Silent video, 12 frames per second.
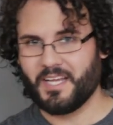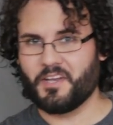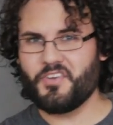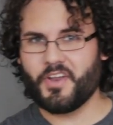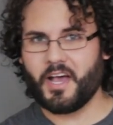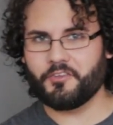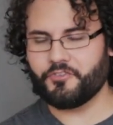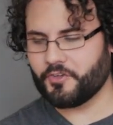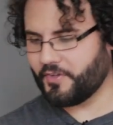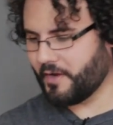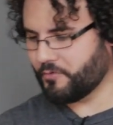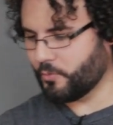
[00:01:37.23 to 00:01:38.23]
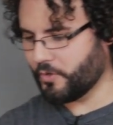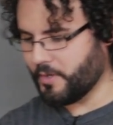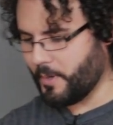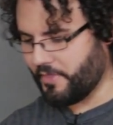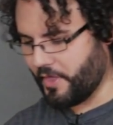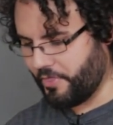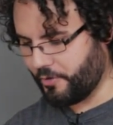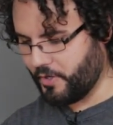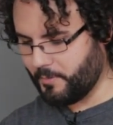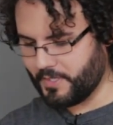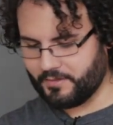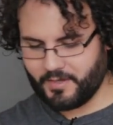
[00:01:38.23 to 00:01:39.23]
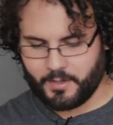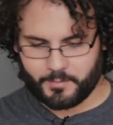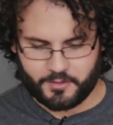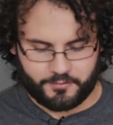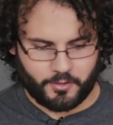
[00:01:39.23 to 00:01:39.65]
Not just have to worry about that 30 minute time limit.